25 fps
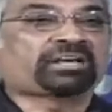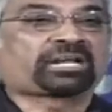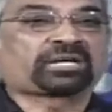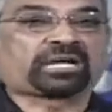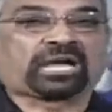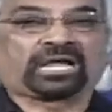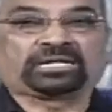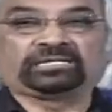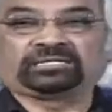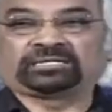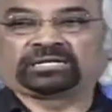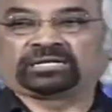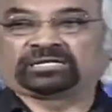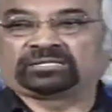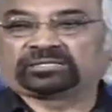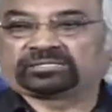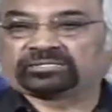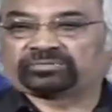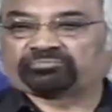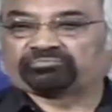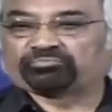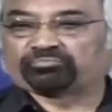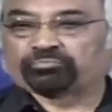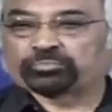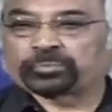content.
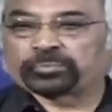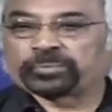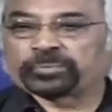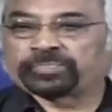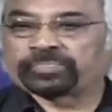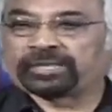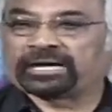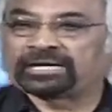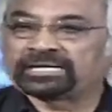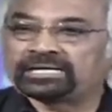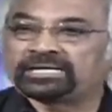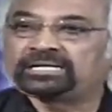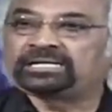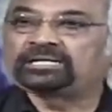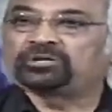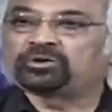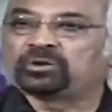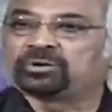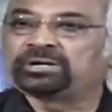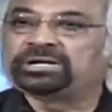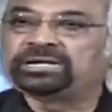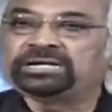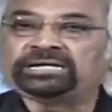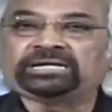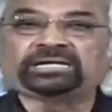I really
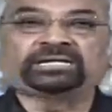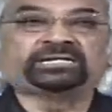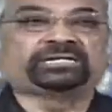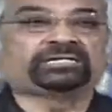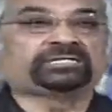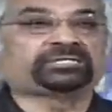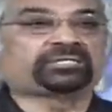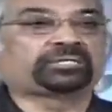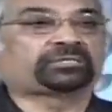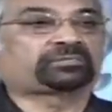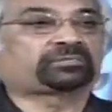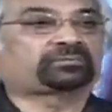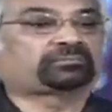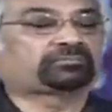don't need a teacher.